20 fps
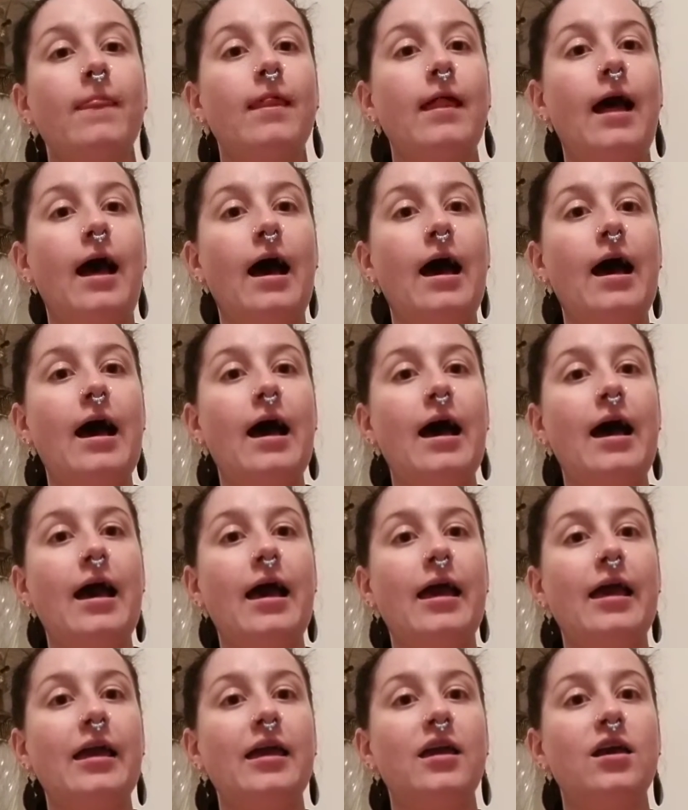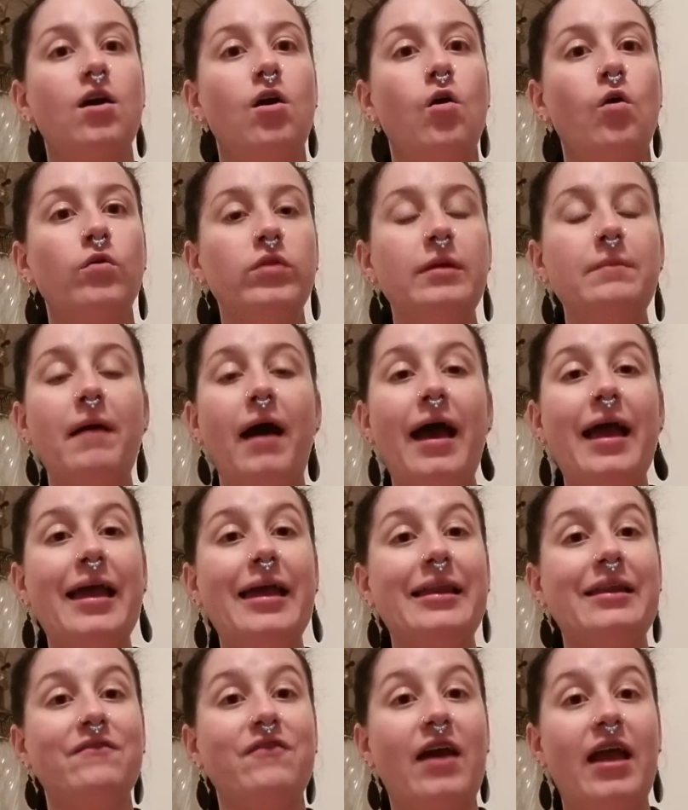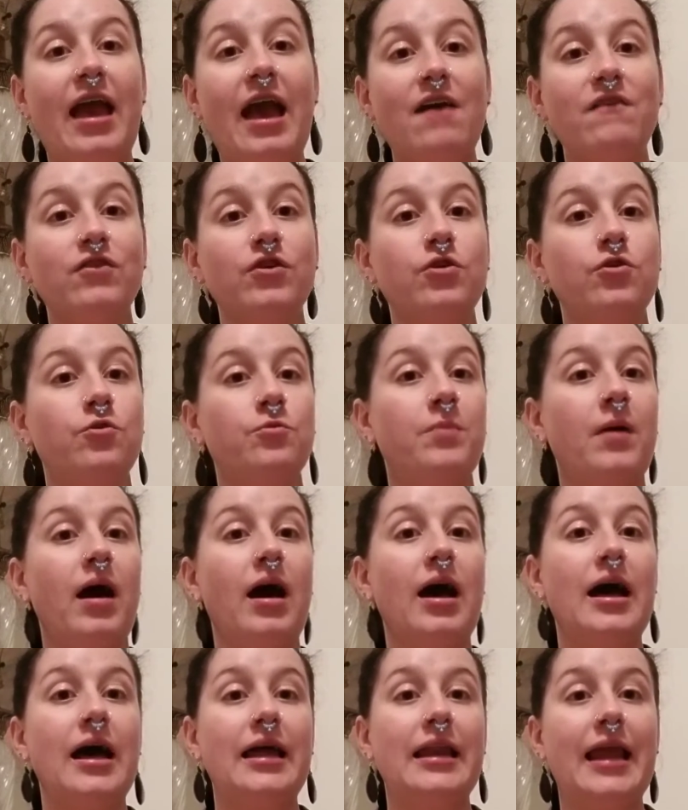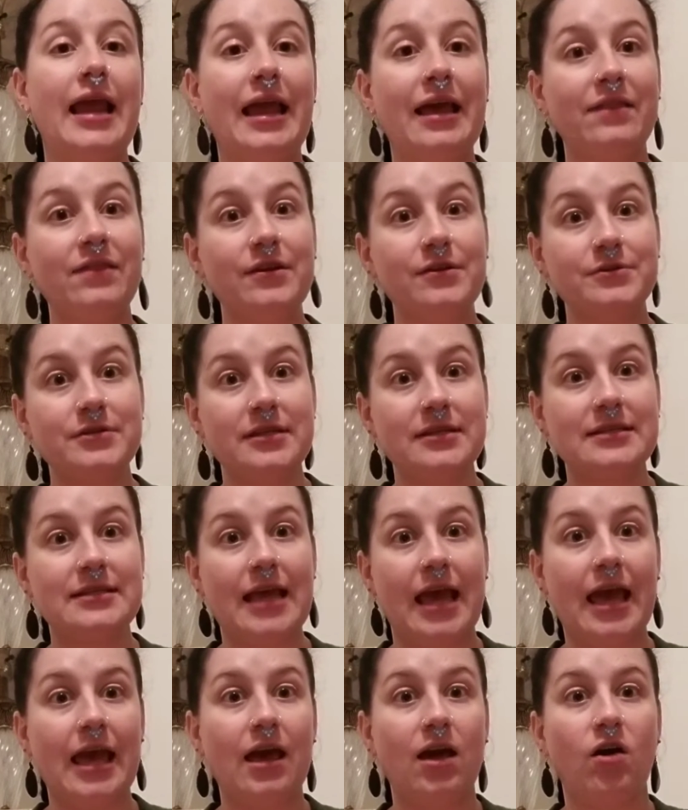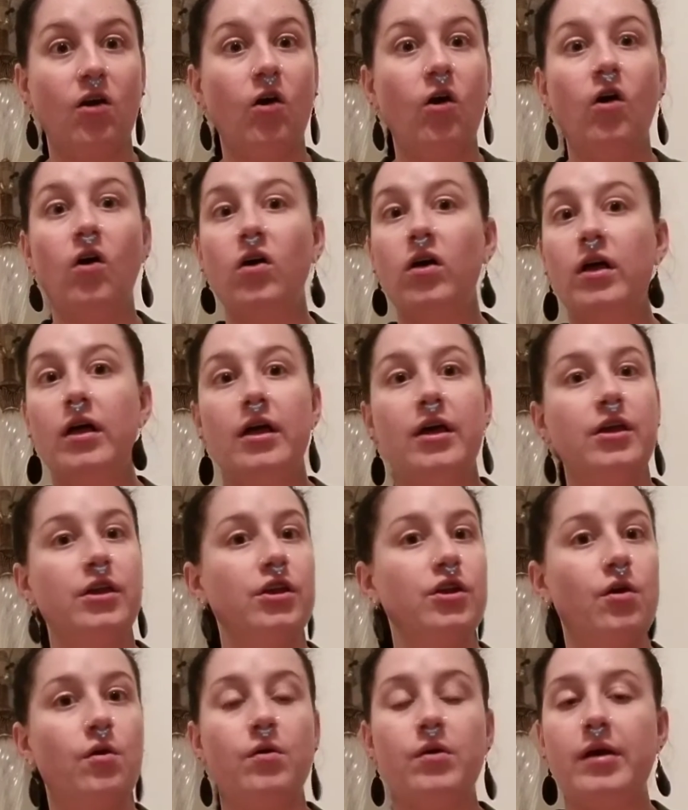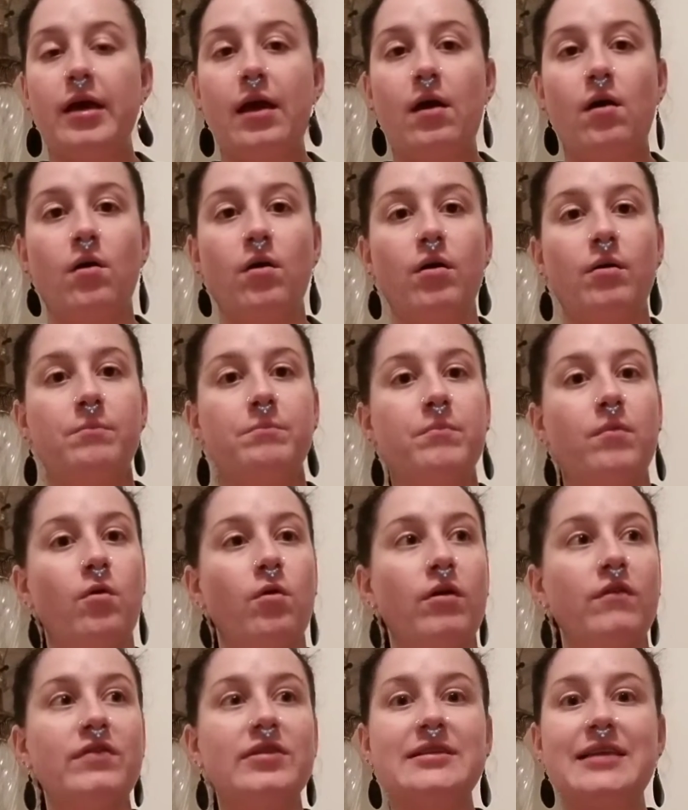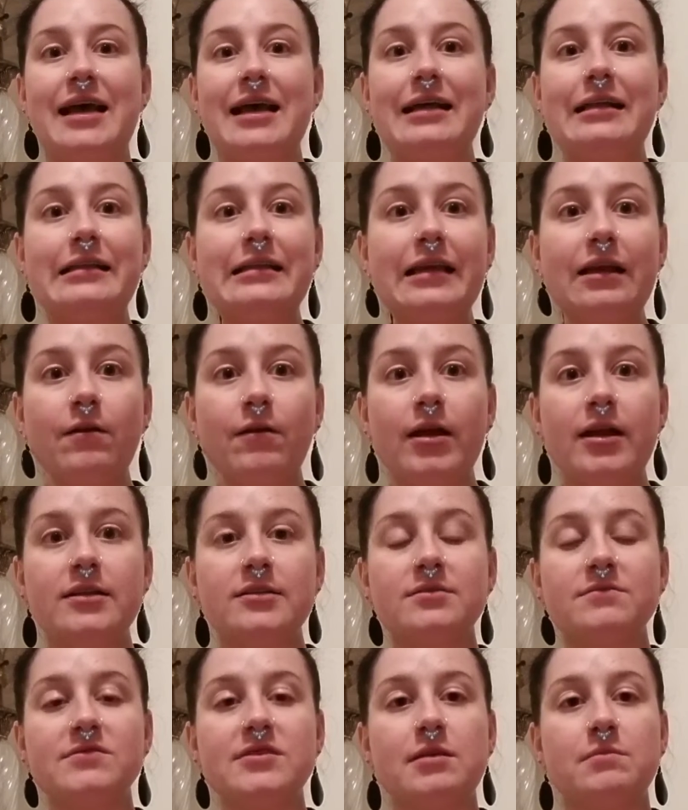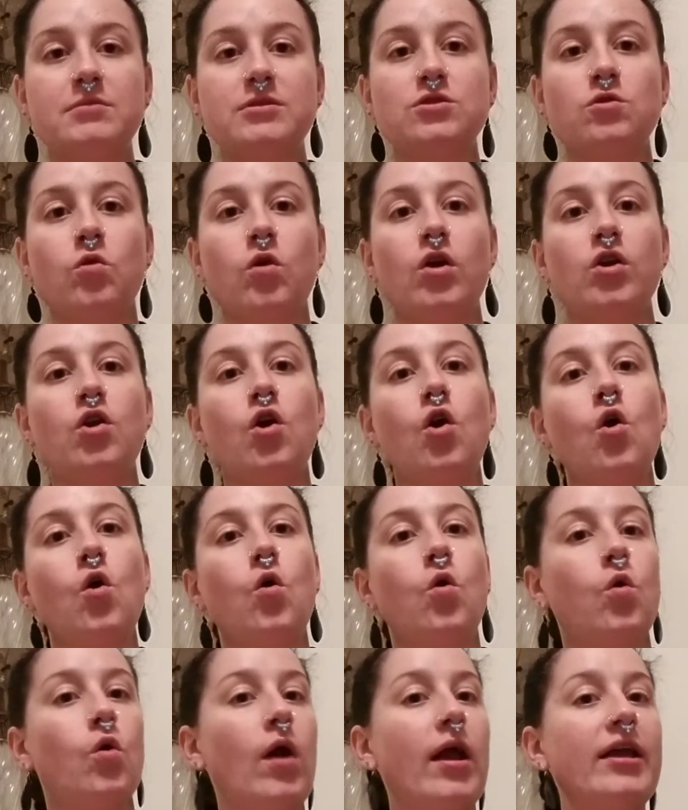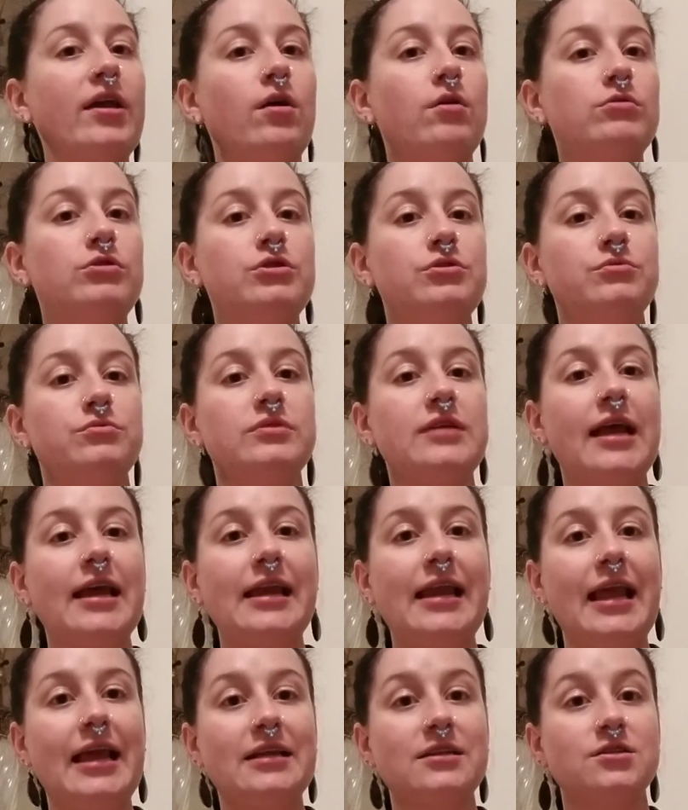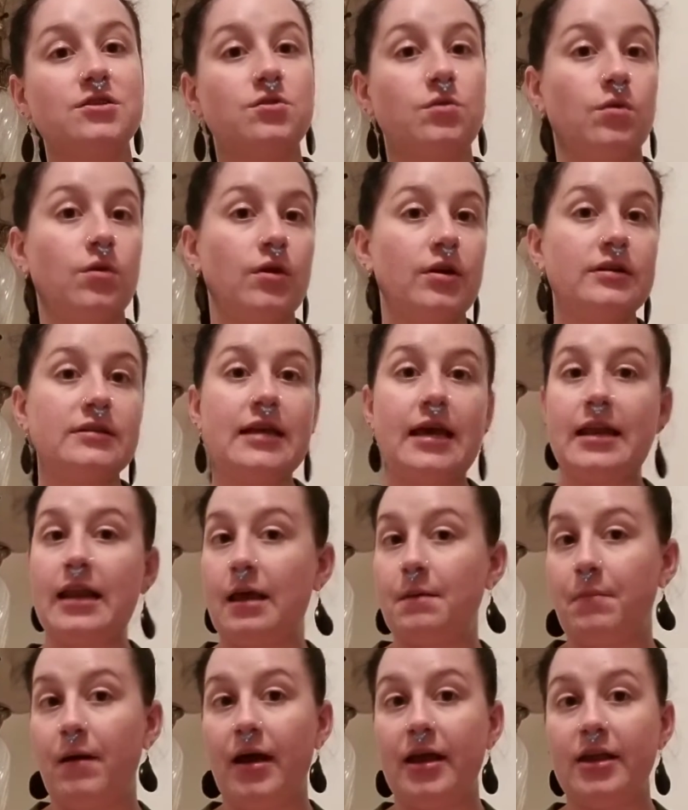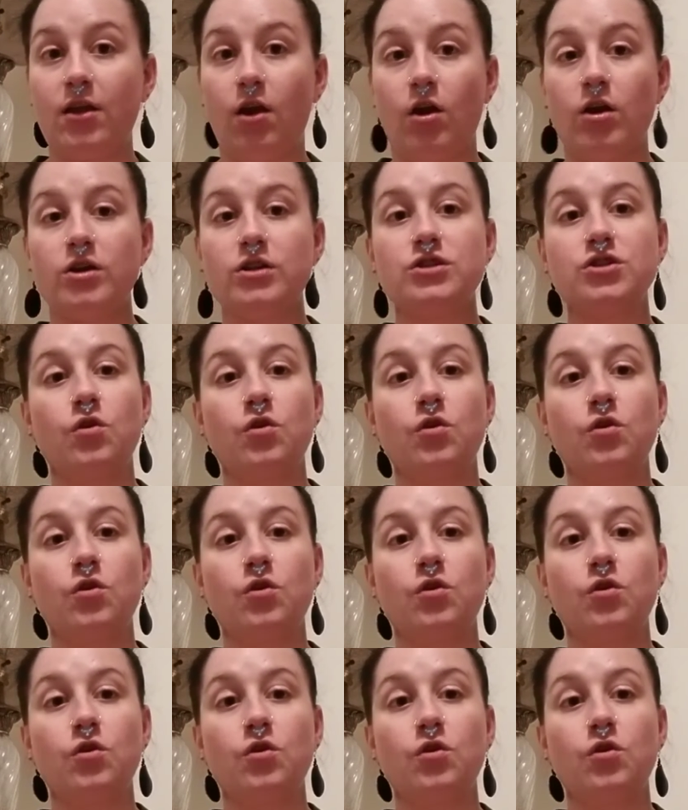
I only buy it if I have a coupon and there's a sale, or if it's on clearance of some sort, or I go to secondhand stores and I buy yarn.